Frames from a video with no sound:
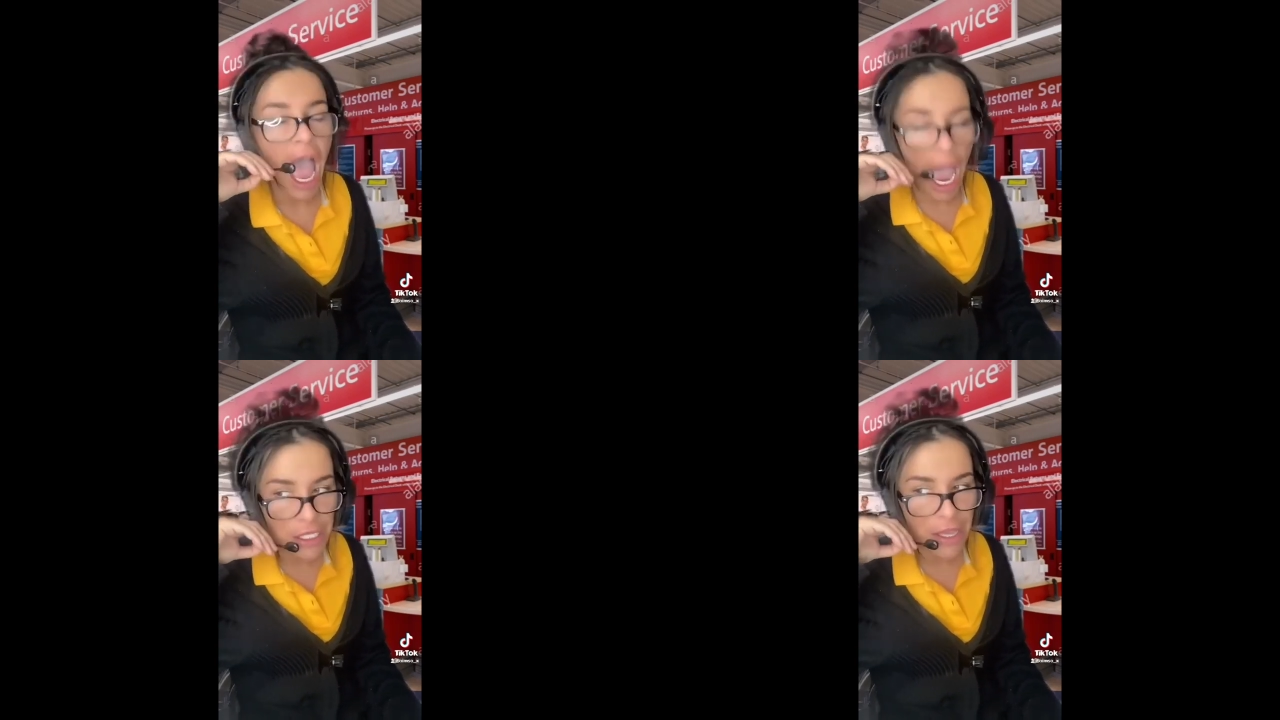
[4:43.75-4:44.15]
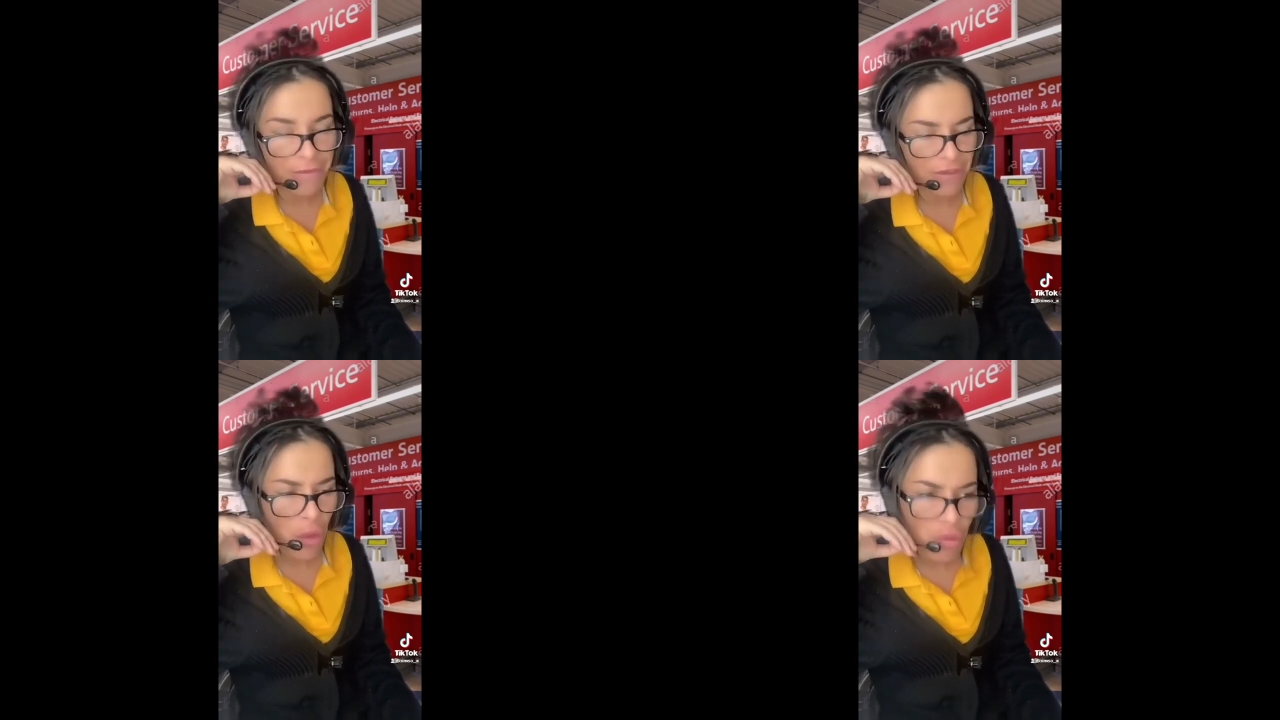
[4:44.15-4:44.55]
And
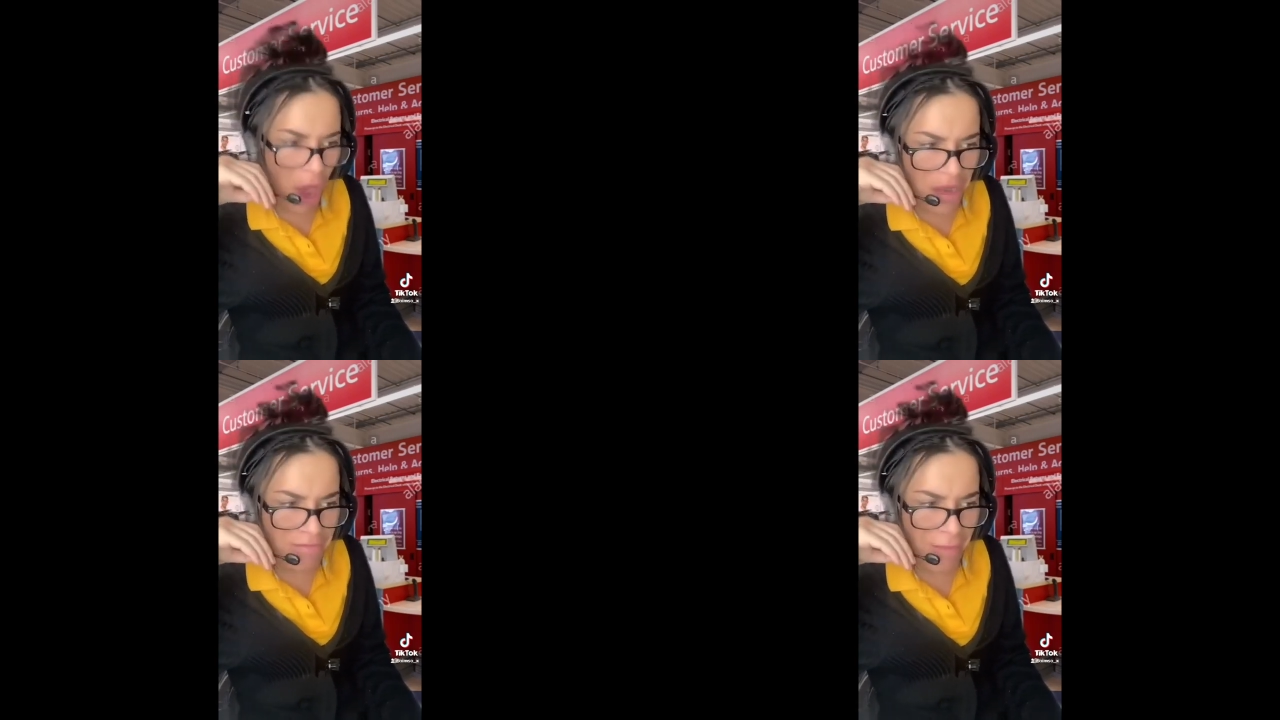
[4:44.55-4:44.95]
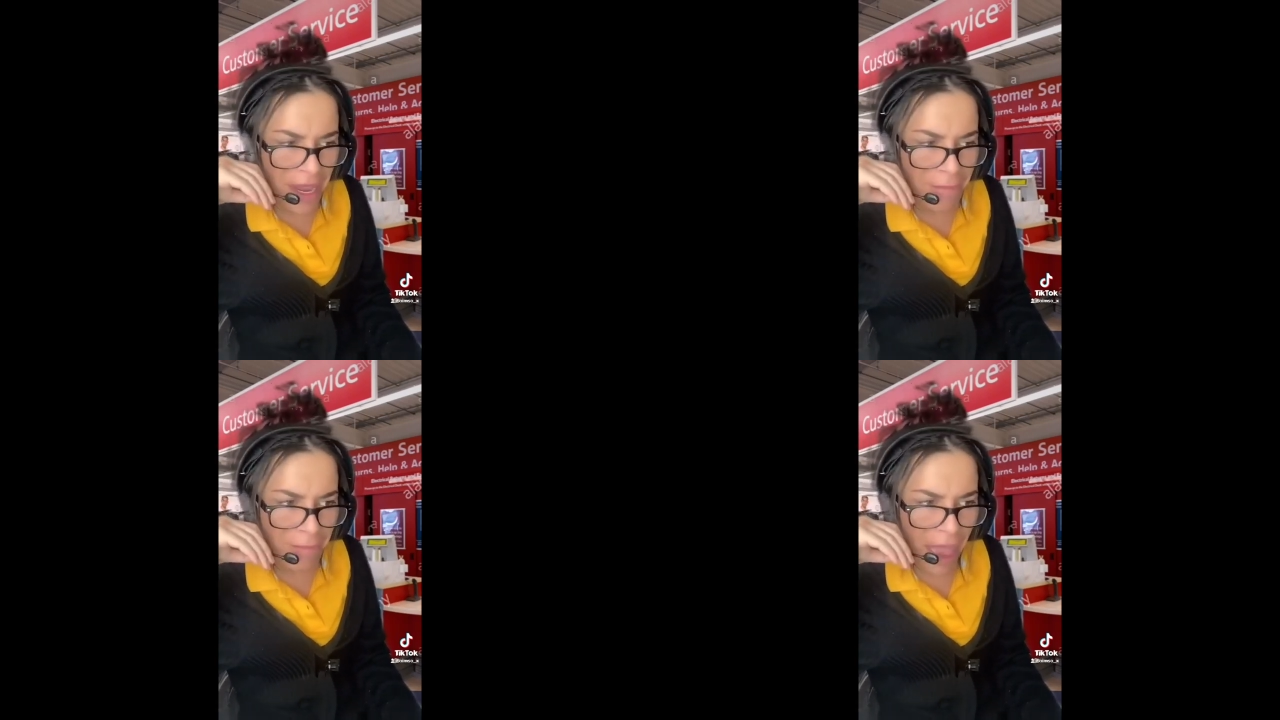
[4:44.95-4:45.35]
you've got 1
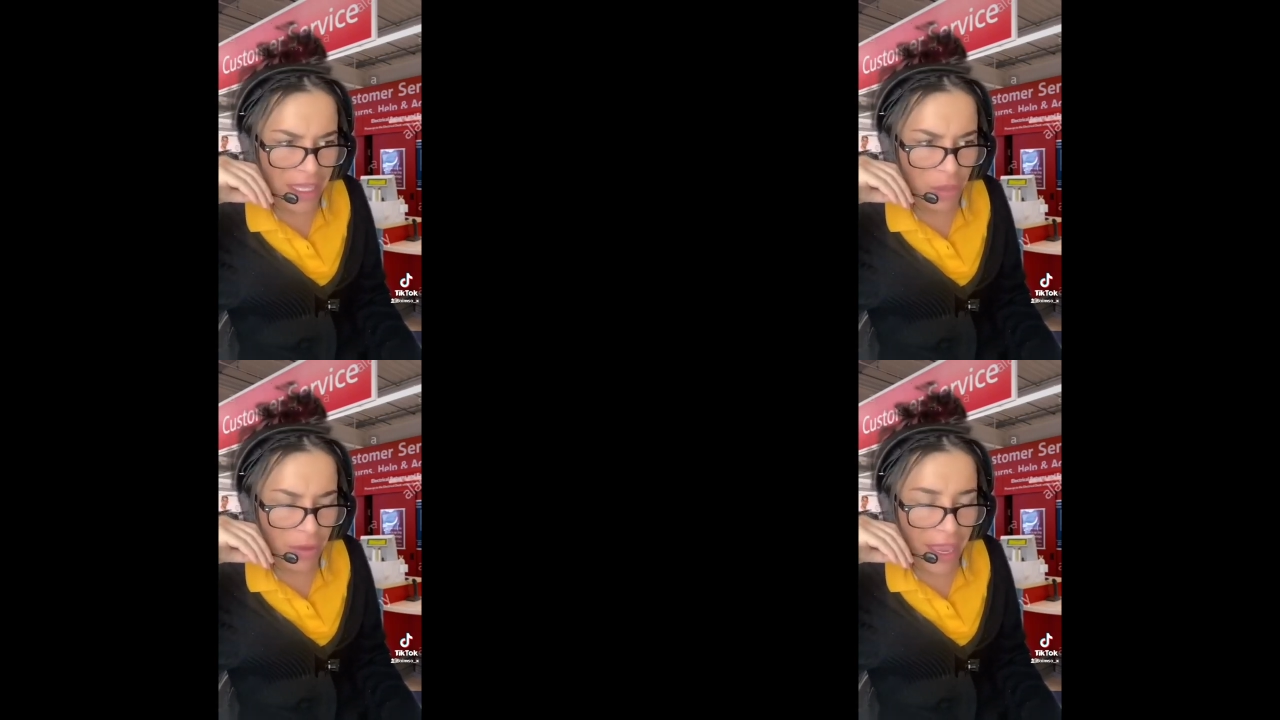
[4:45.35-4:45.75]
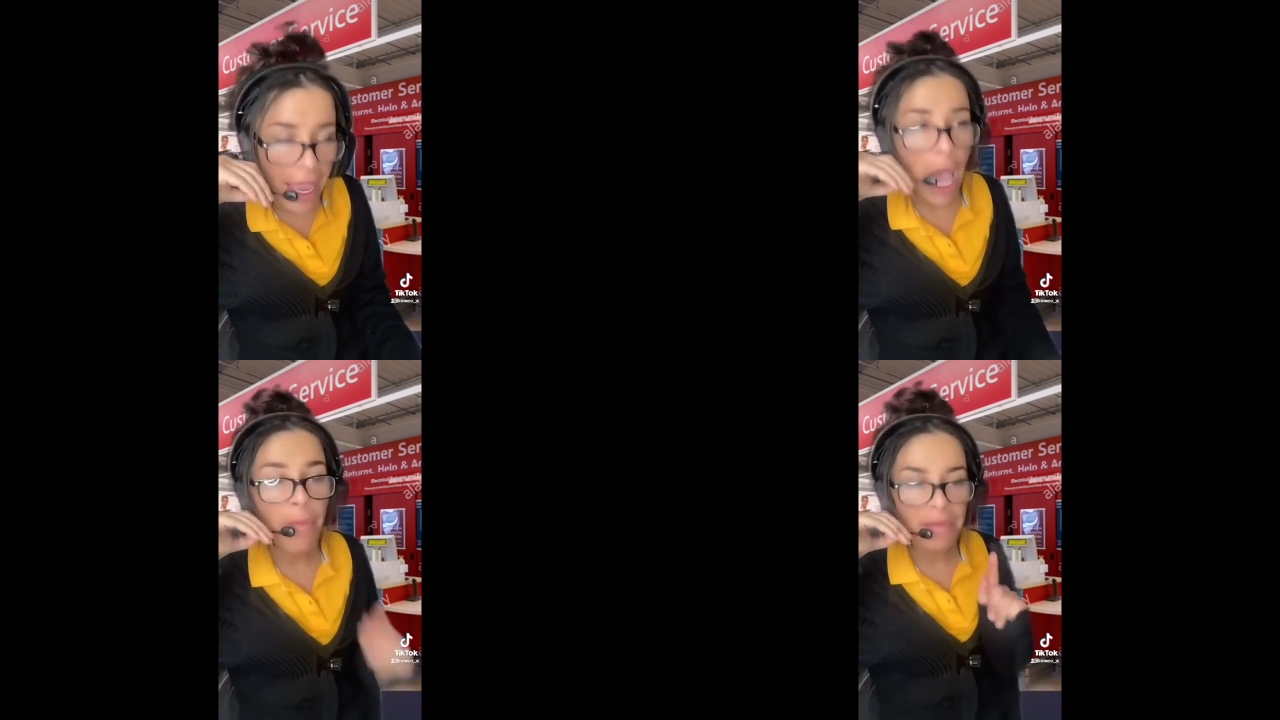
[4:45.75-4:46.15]
minute, by the way,